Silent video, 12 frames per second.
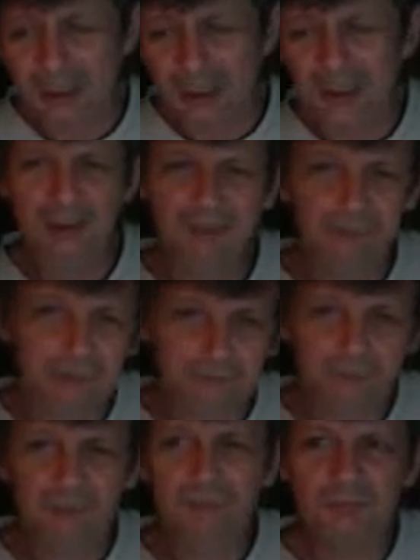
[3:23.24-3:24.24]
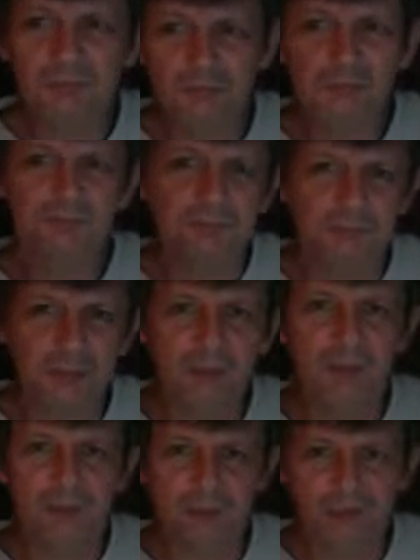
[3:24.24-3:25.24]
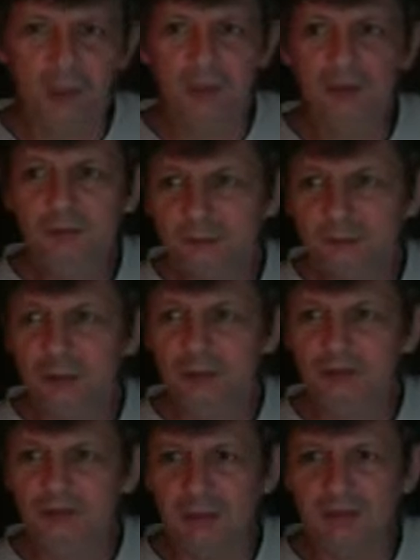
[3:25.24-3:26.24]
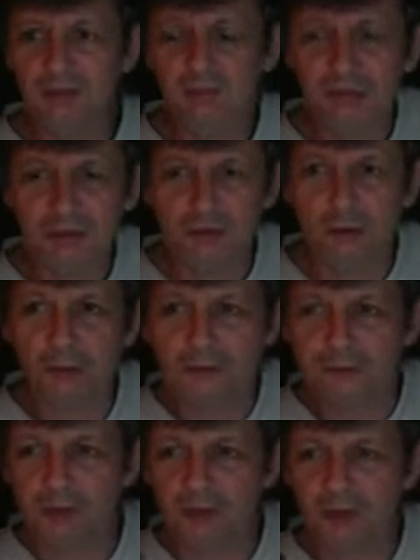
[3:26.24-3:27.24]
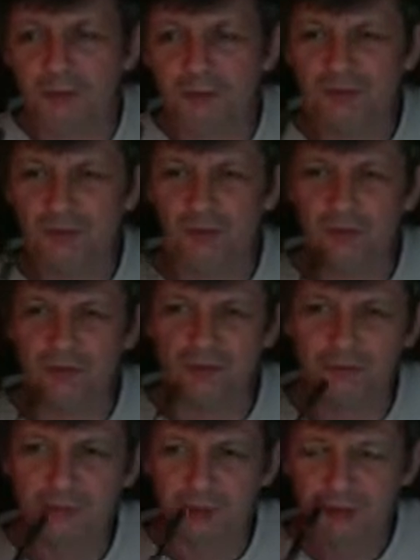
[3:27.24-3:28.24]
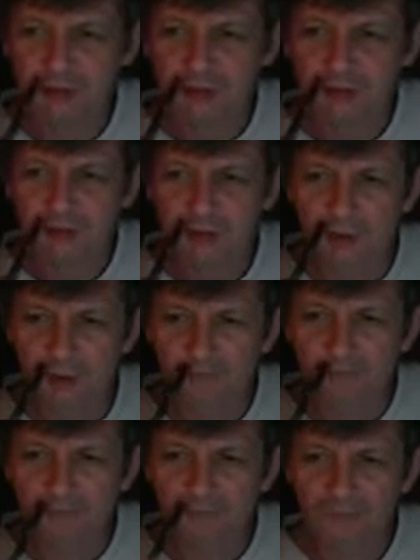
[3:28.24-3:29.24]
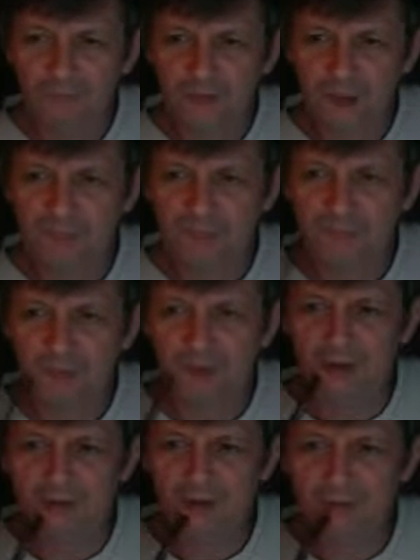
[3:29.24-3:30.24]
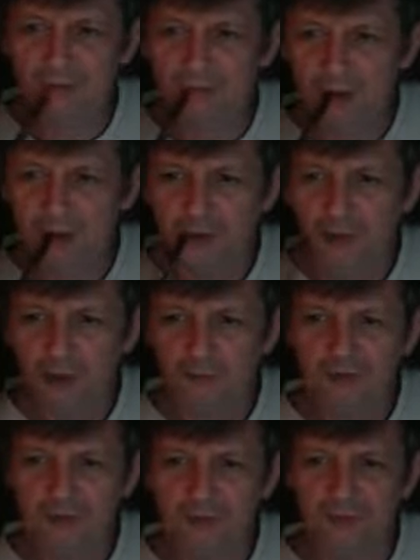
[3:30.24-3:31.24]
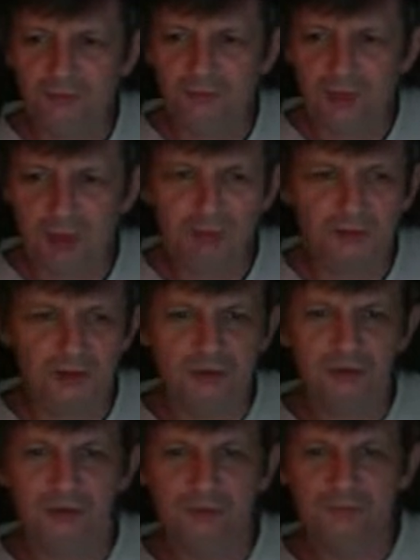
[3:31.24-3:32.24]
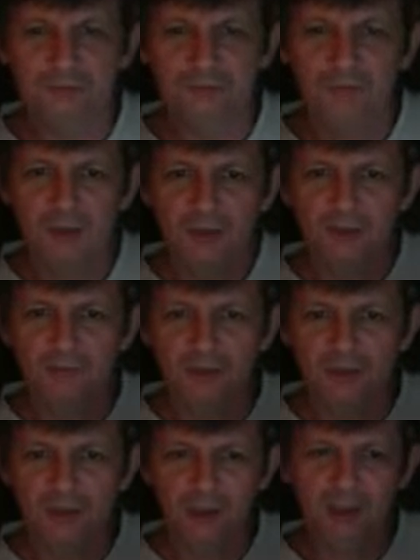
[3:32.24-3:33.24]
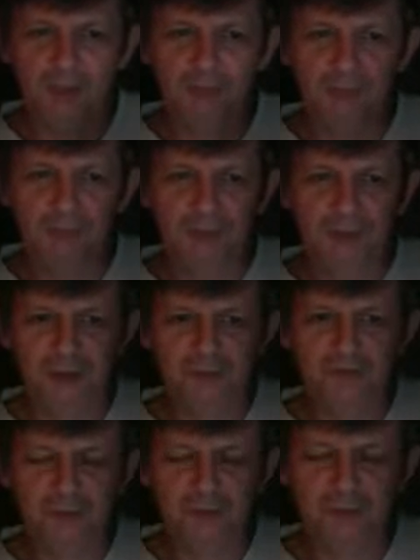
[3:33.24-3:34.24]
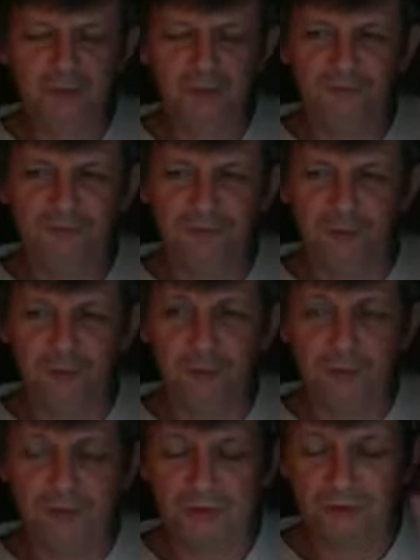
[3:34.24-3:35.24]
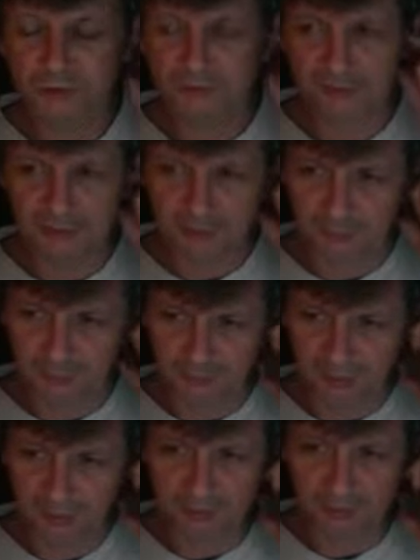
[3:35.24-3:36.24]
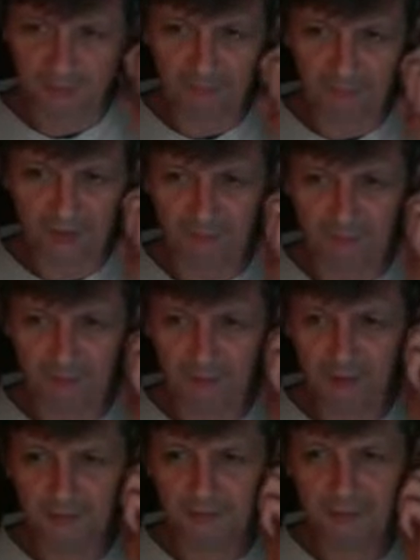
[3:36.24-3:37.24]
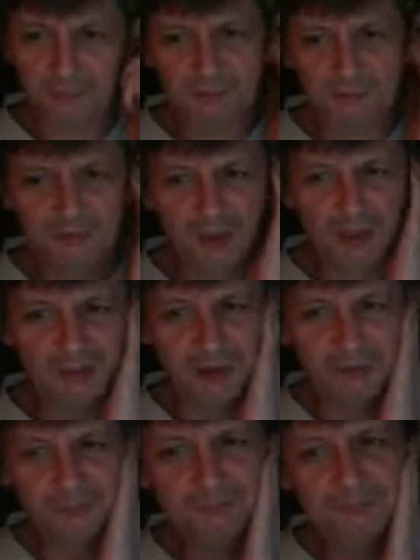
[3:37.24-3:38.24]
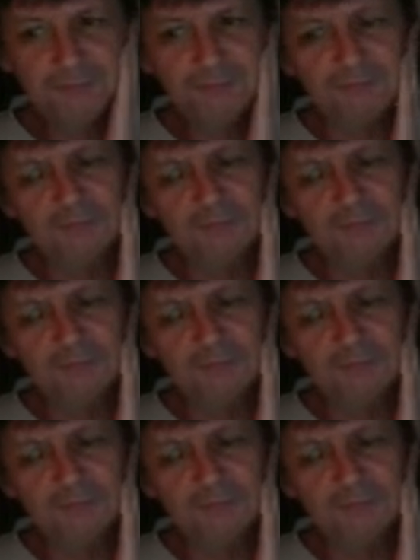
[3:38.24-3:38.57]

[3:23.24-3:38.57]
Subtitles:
and you know, it was okay. It did the job. It got me started. A couple of weeks in, I was using the cartridges that came pre-filled with liquid, which is still available today, and they have a nylon